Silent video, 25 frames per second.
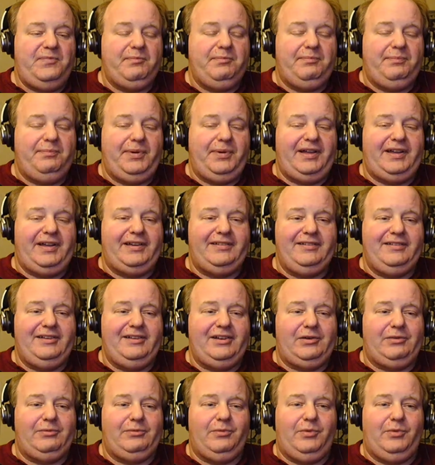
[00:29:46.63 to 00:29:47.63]
but
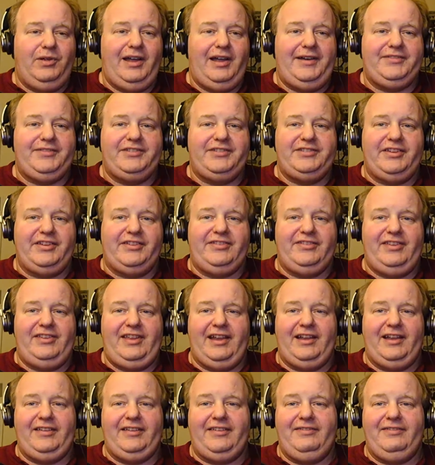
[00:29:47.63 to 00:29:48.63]
we'll have to just
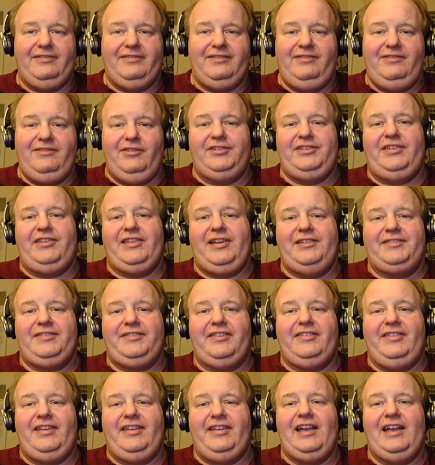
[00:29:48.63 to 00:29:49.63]
we'll just have to
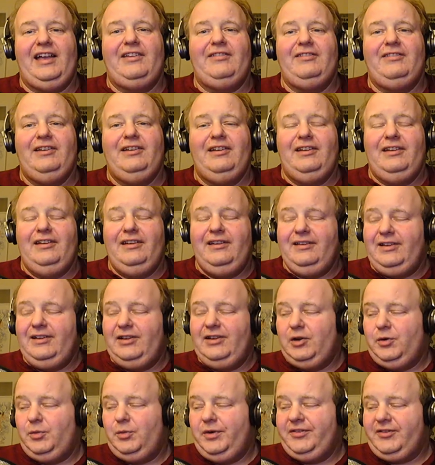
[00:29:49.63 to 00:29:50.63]
see on
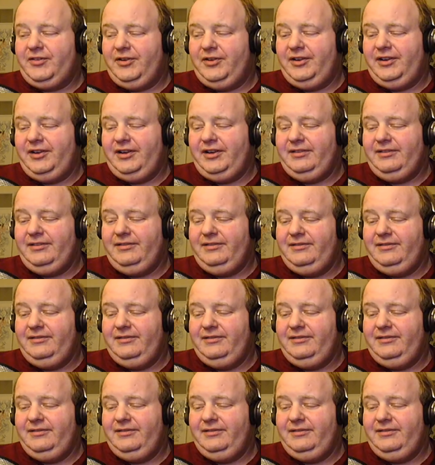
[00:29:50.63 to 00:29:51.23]
what's going to